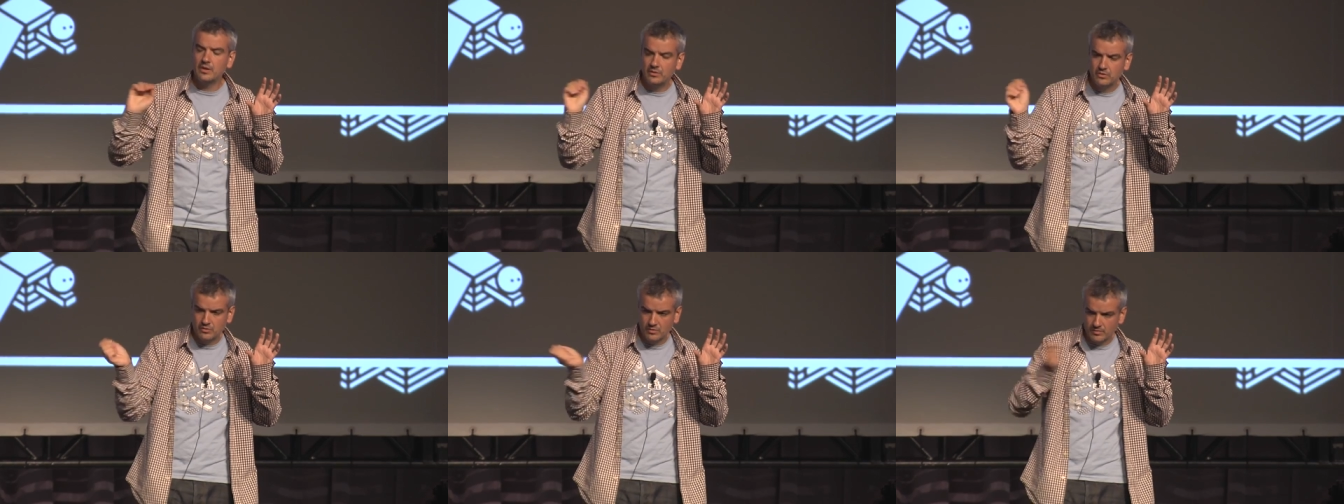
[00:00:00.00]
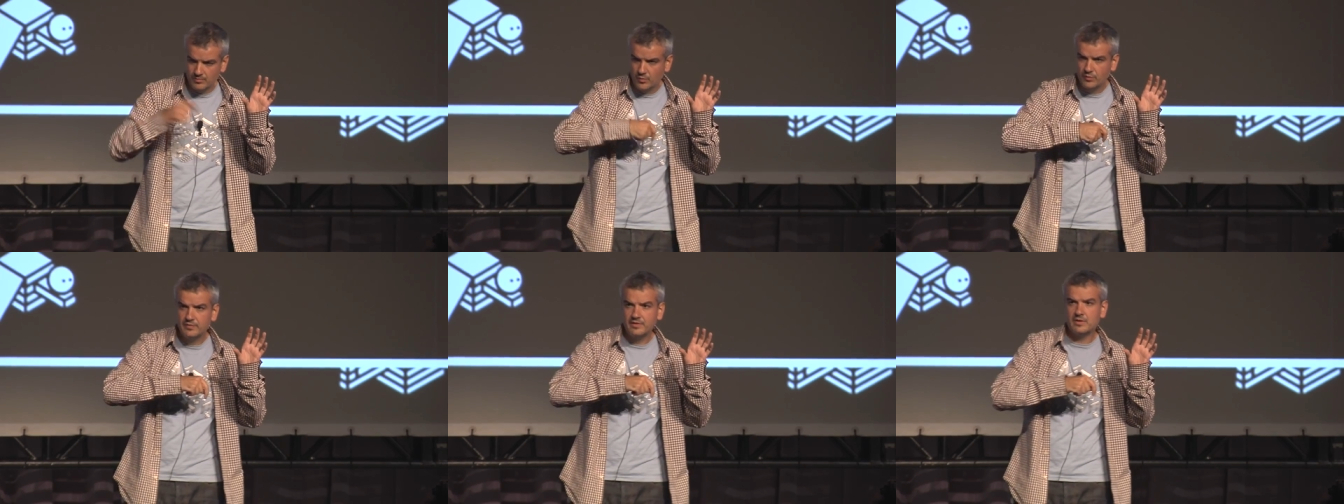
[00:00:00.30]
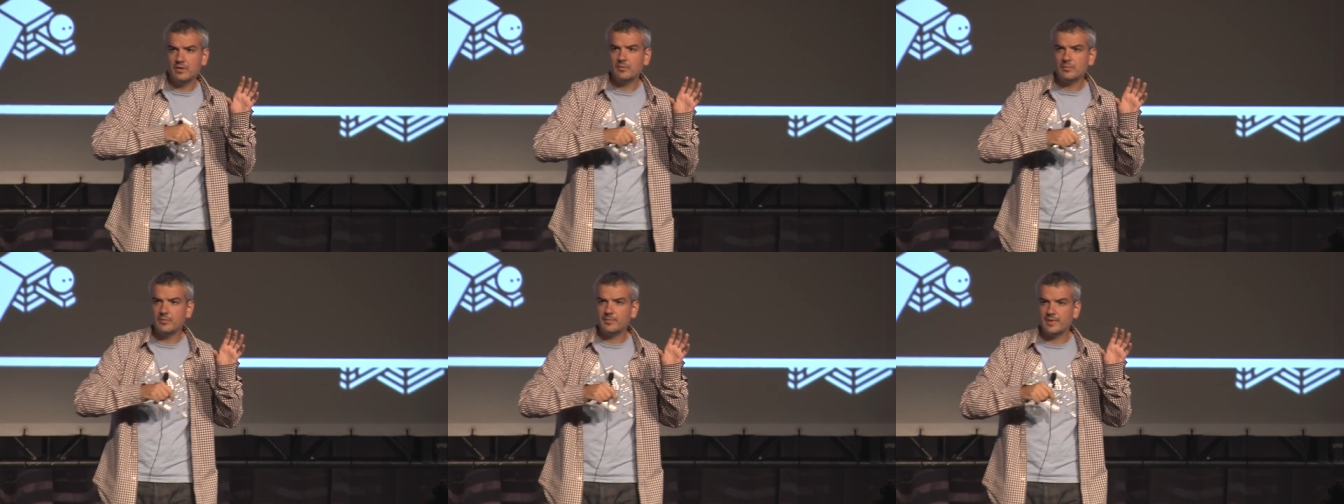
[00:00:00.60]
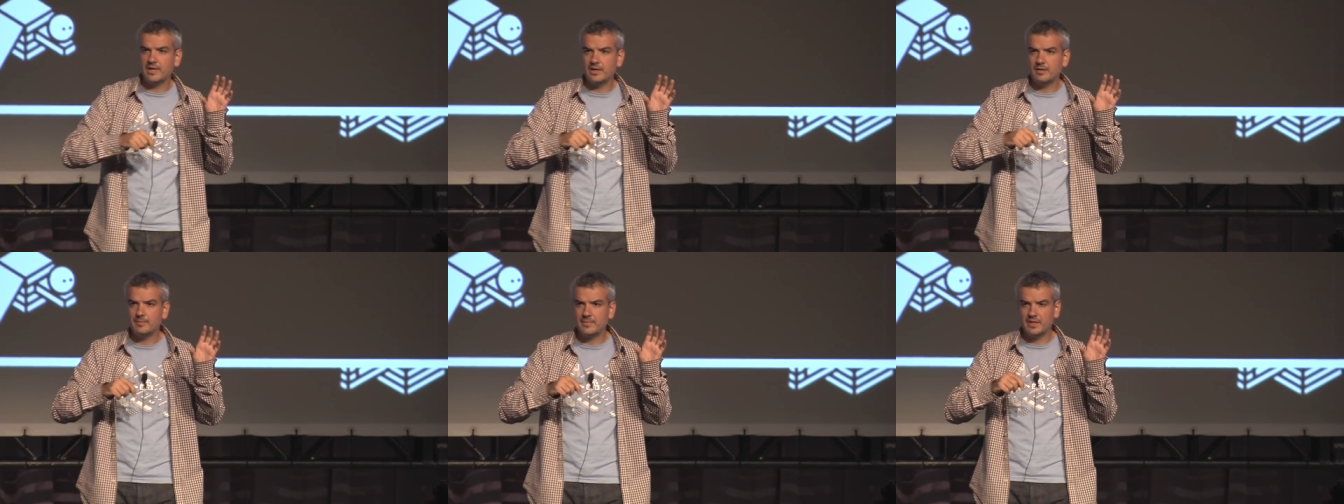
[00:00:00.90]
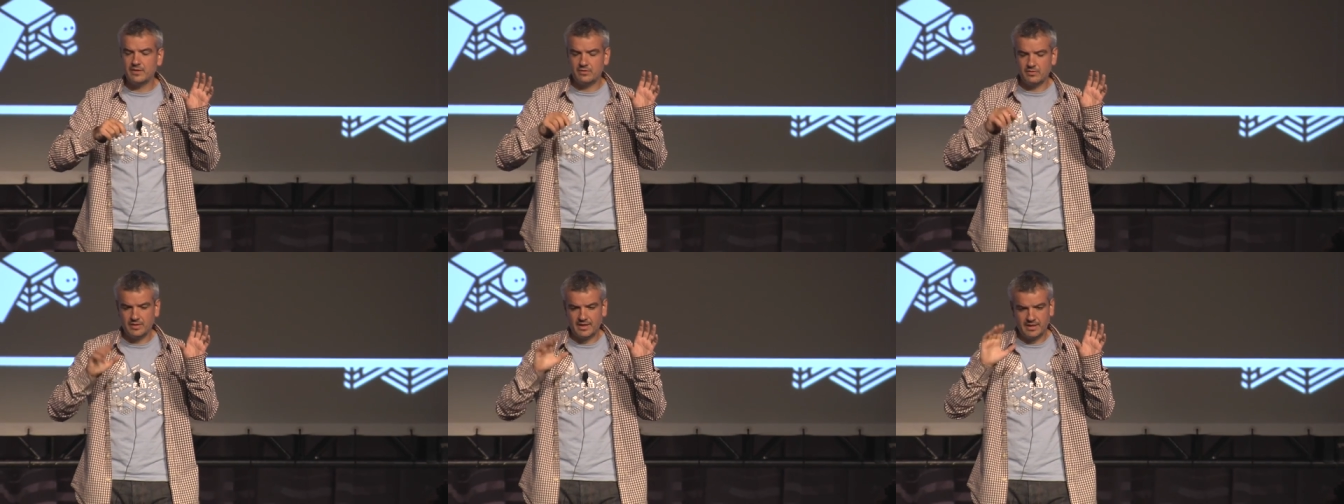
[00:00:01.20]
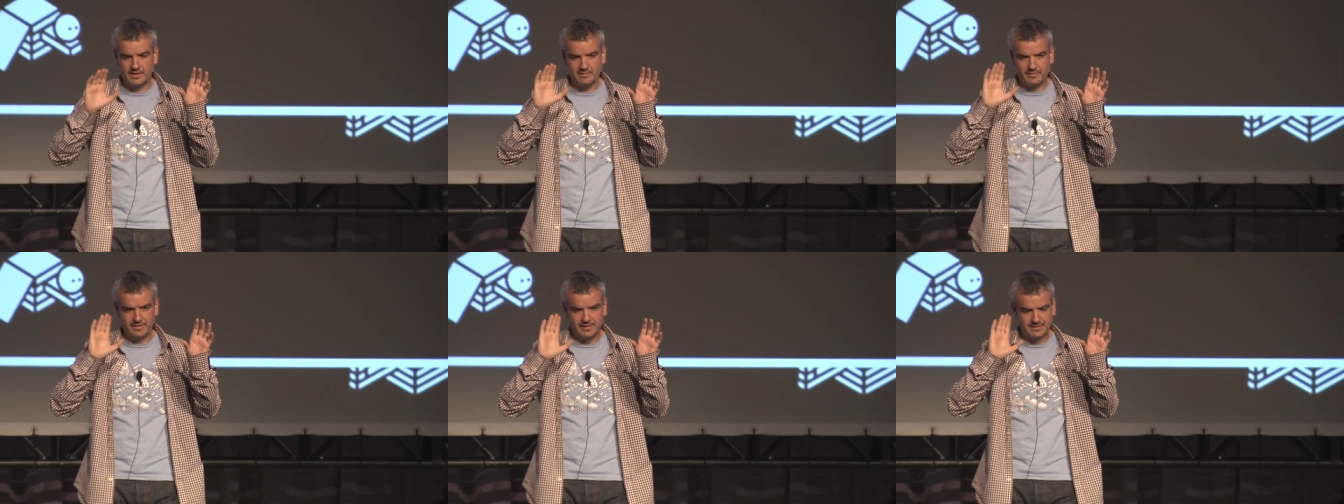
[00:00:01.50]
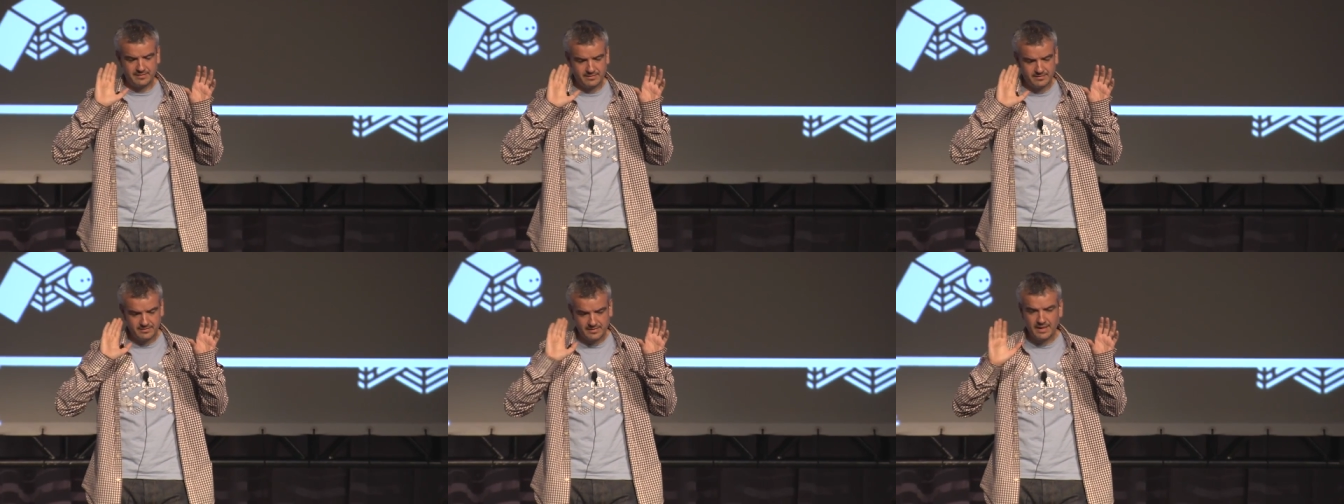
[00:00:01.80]
You remove the normal map and you have
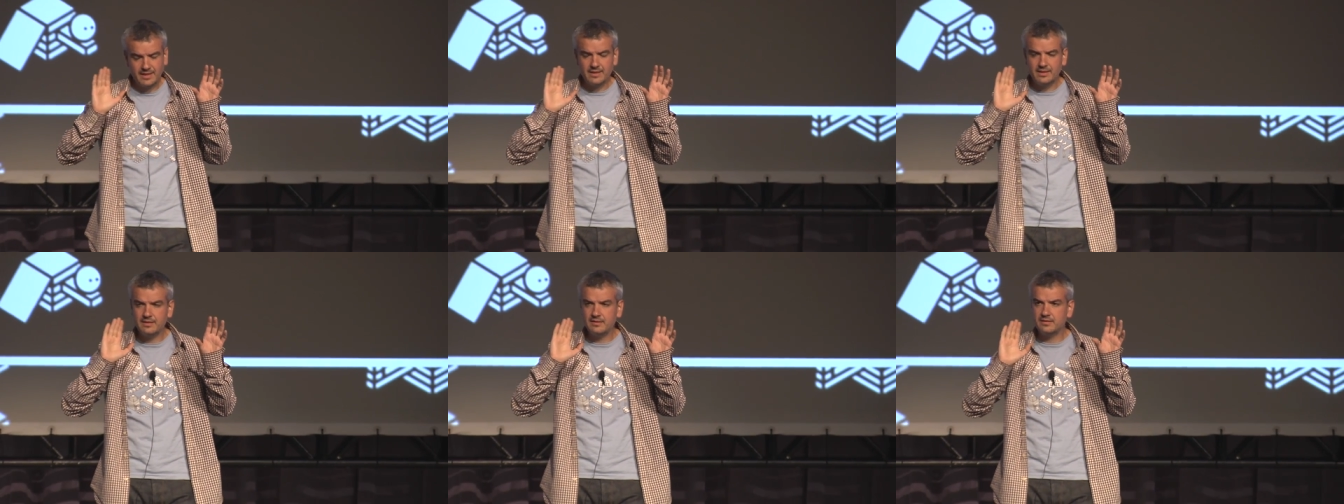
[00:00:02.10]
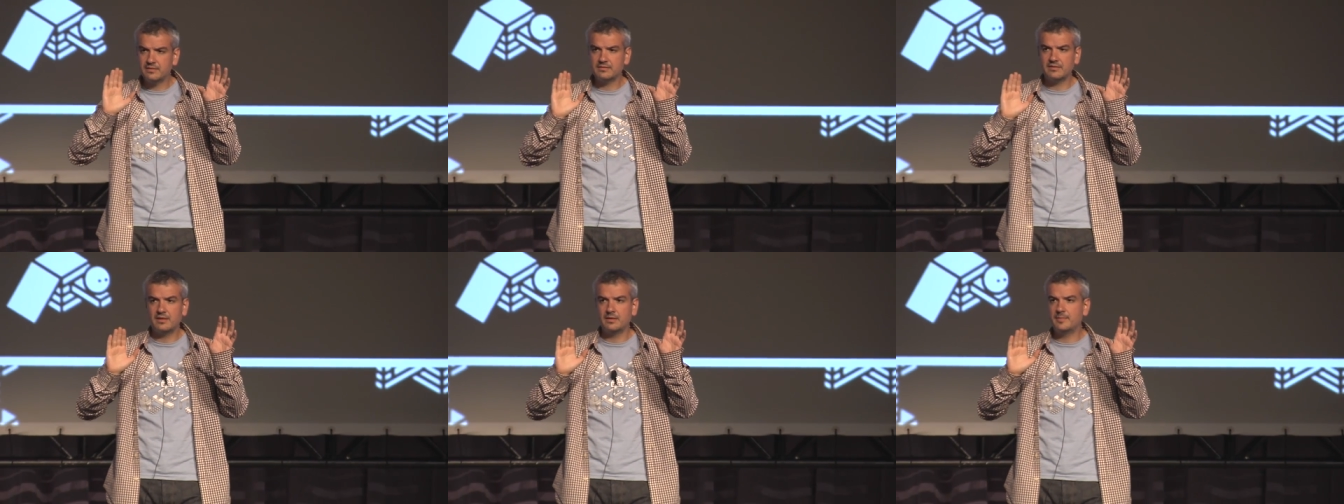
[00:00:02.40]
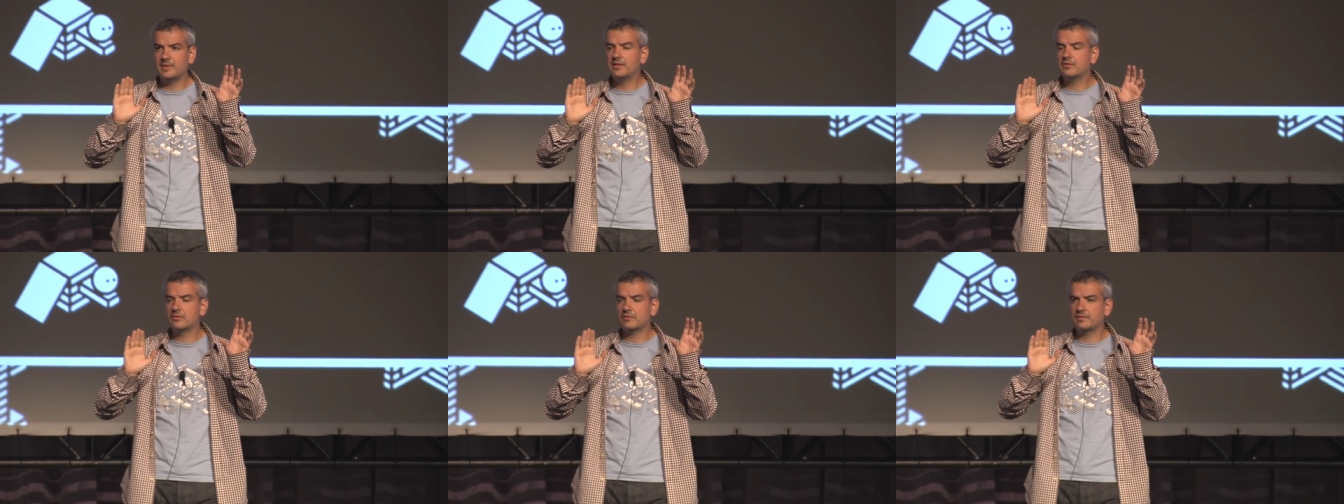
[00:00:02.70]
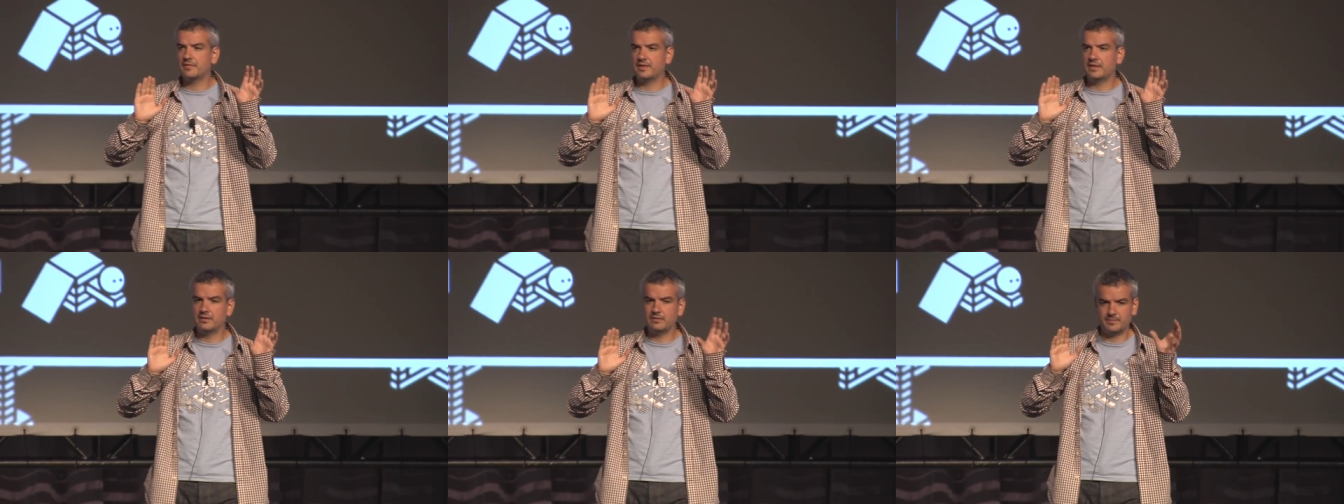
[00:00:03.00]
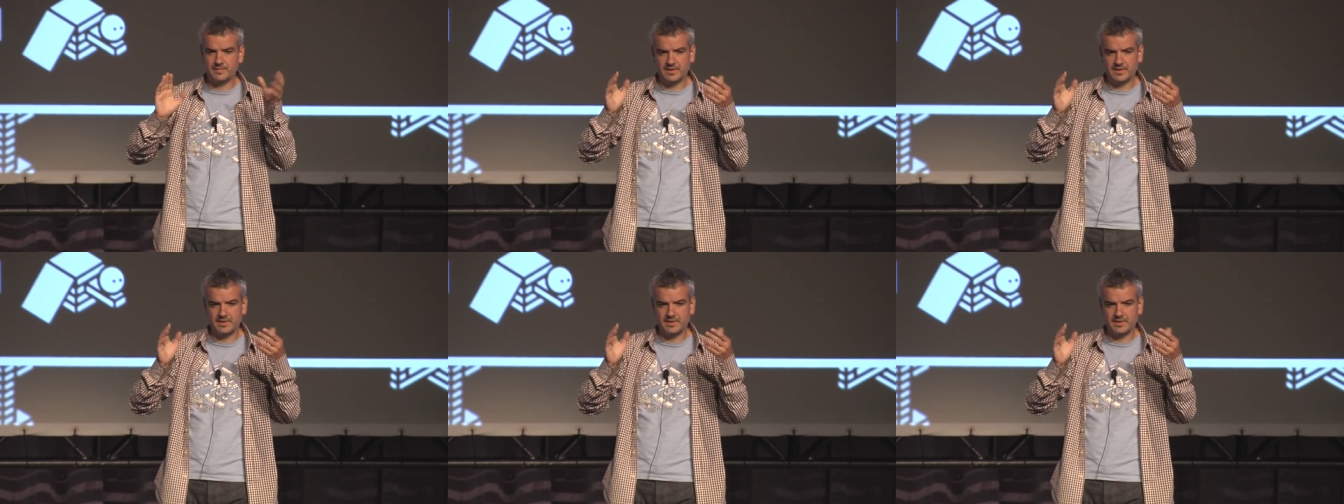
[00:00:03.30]
exactly the same interface,